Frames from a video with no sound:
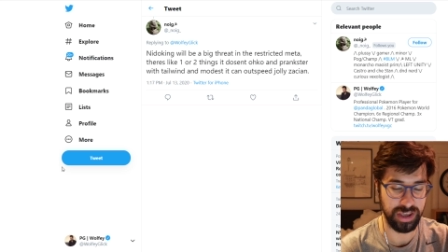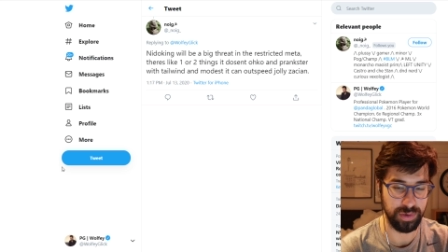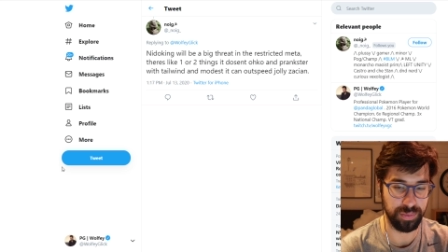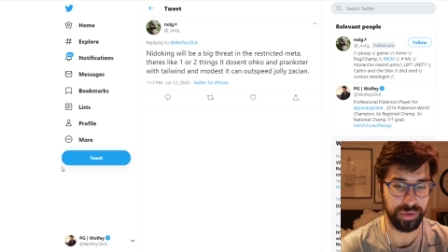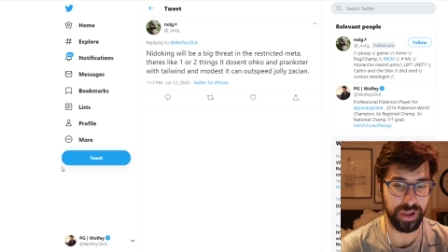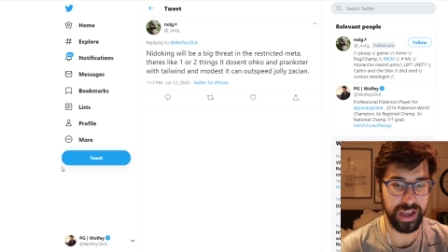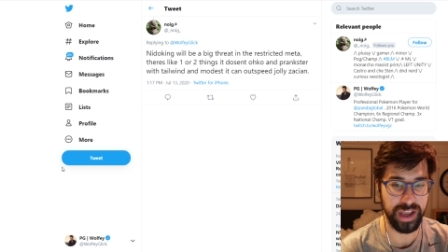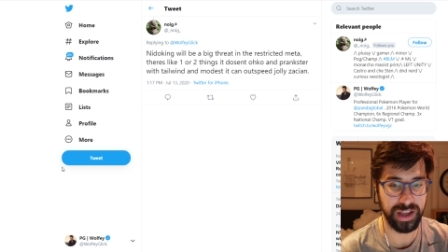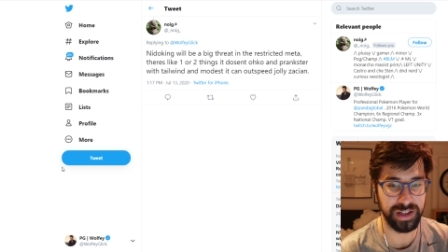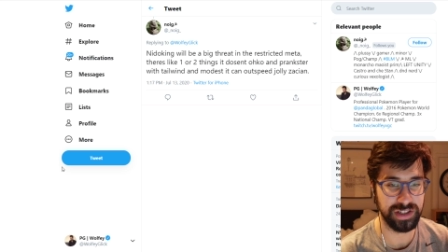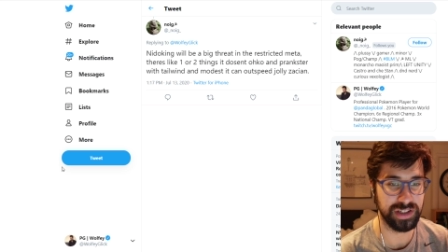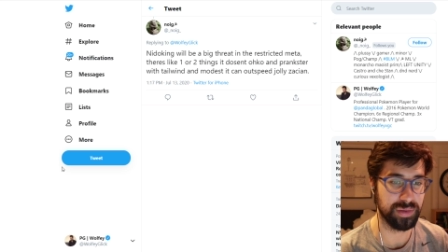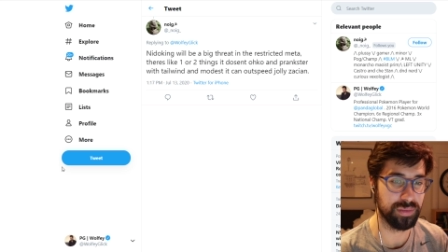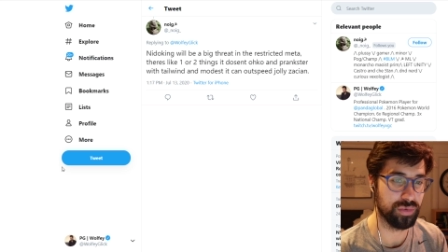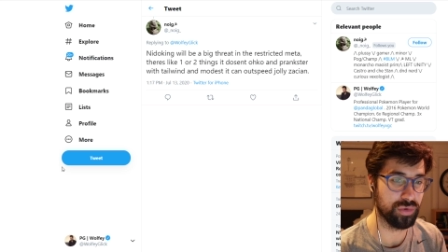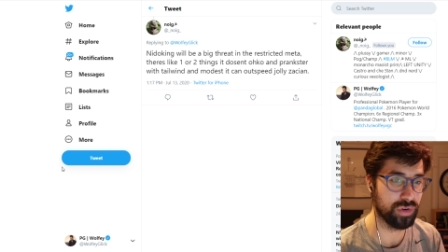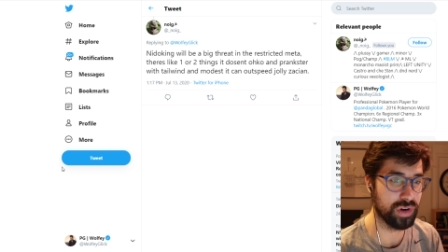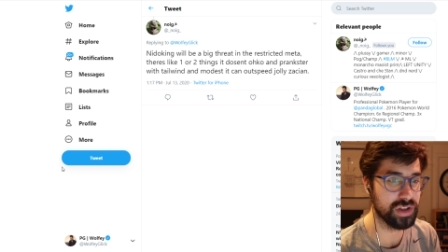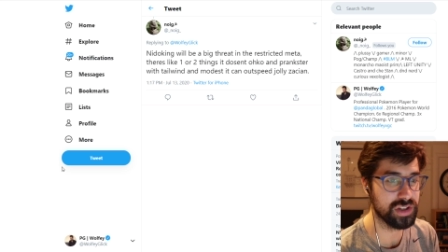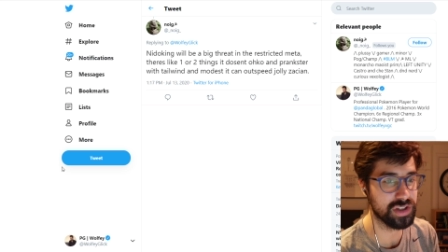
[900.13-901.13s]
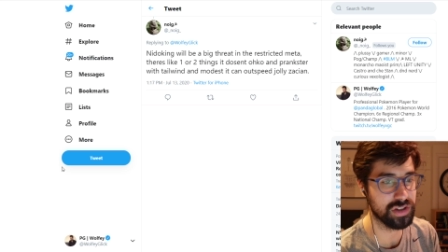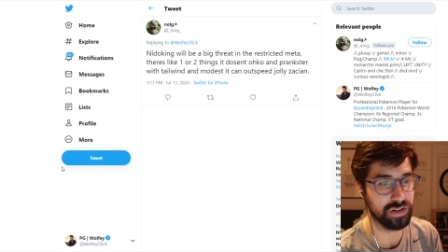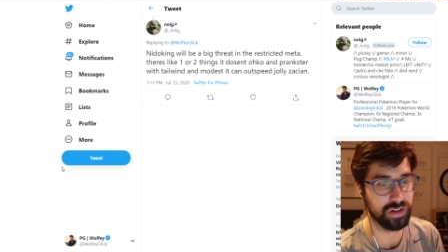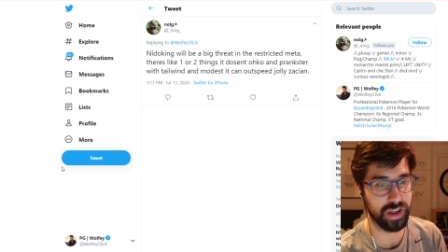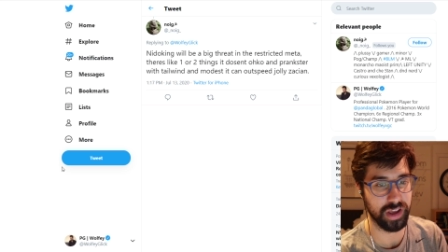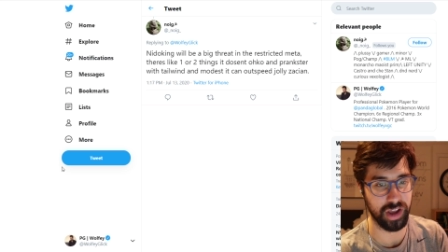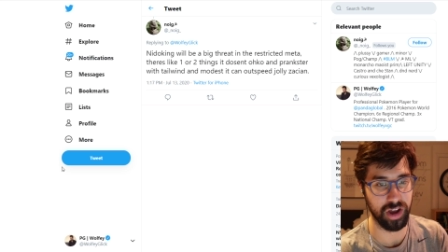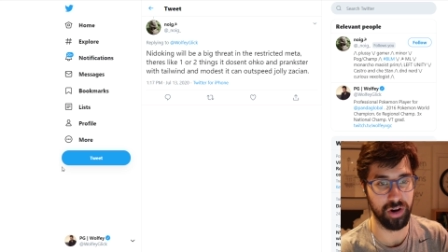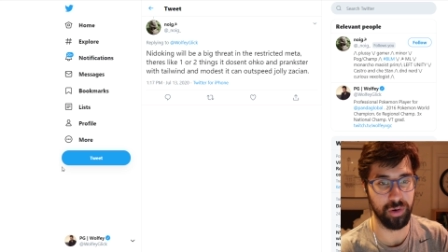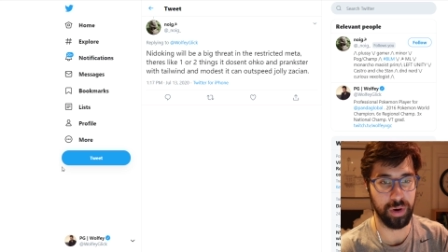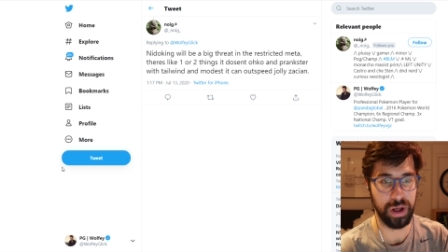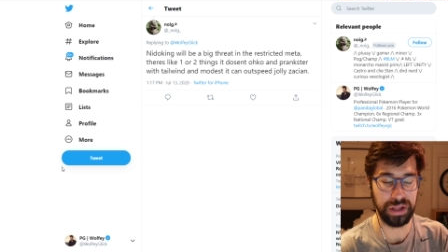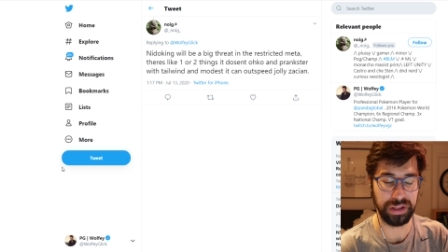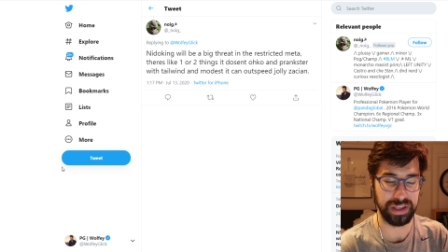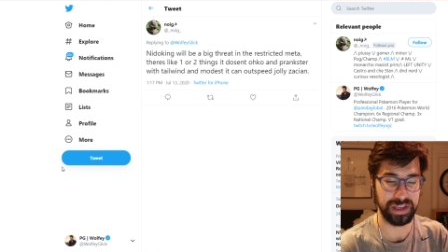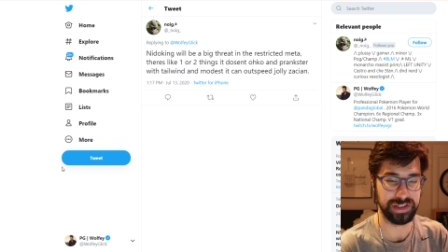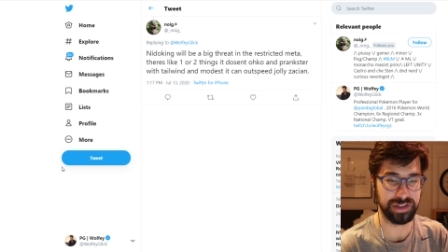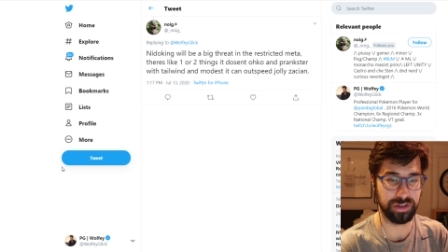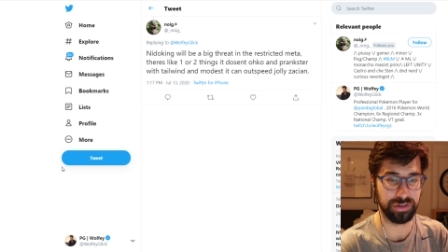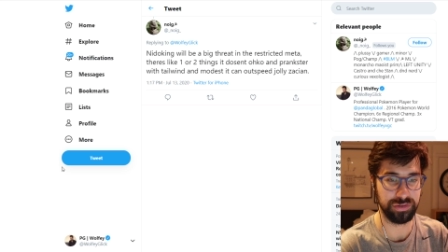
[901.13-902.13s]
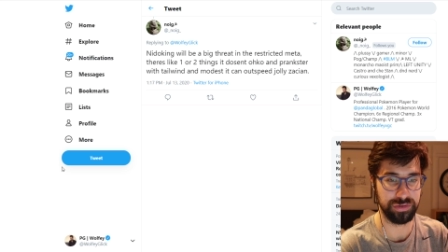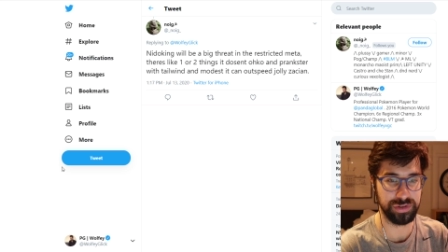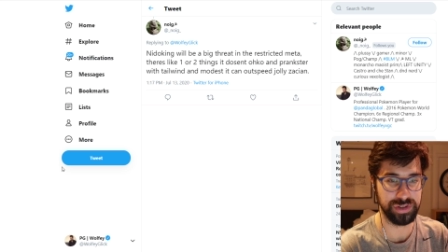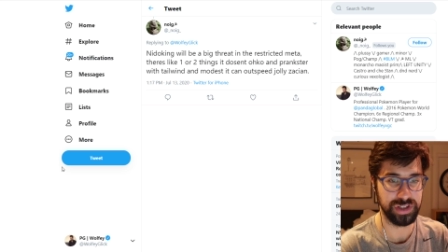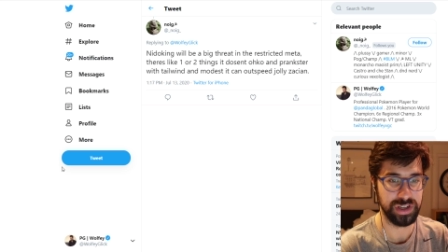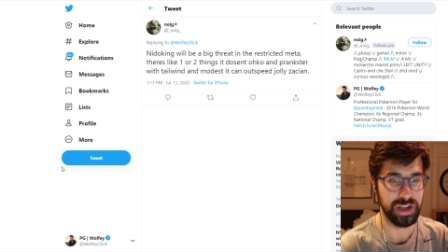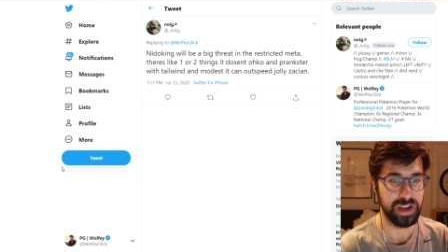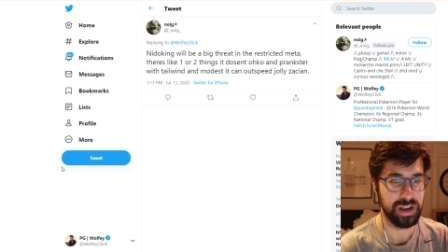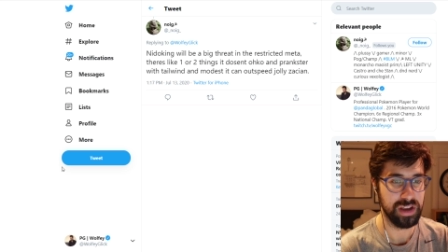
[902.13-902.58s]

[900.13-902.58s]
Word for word: you play against Amoongus and you're like, oh well, guess I'll lose.